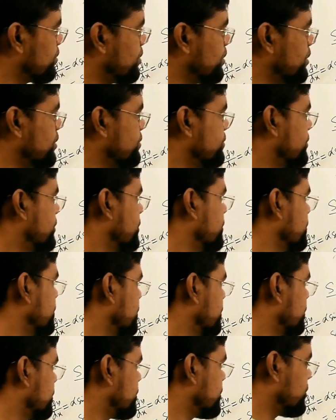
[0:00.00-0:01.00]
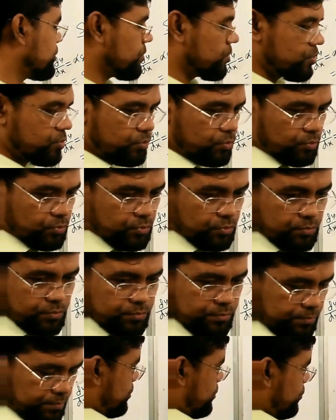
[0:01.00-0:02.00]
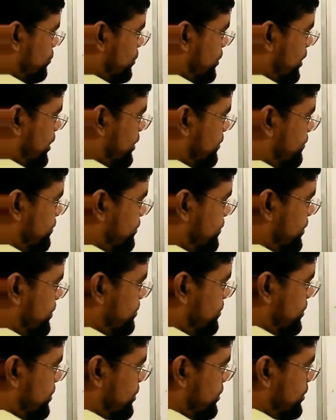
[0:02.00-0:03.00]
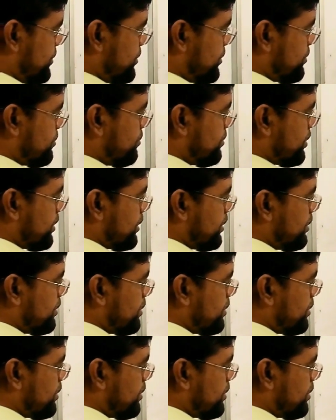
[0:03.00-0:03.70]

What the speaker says: from equation 2. We have 50 equal,